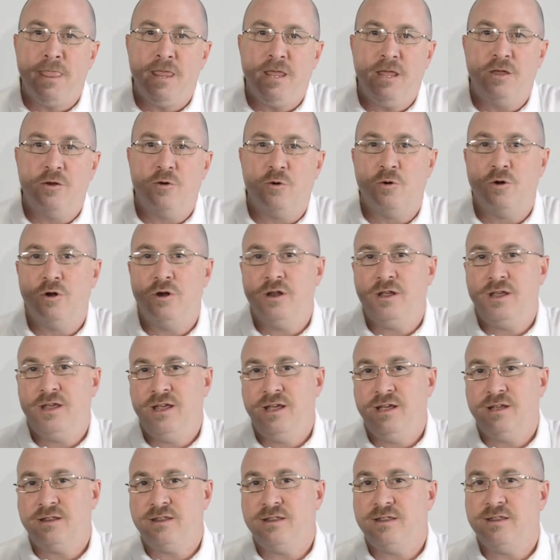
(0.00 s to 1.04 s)
in order to
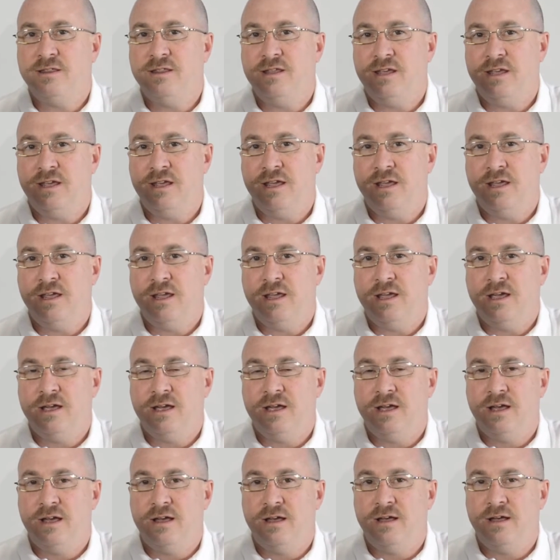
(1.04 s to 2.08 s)
get the
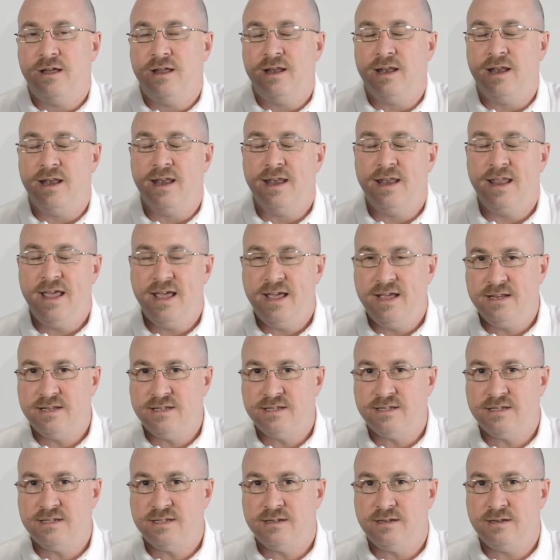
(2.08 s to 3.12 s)

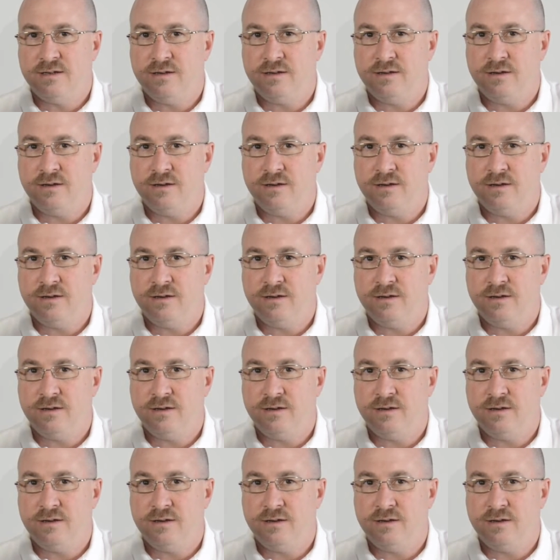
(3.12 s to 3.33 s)
lens,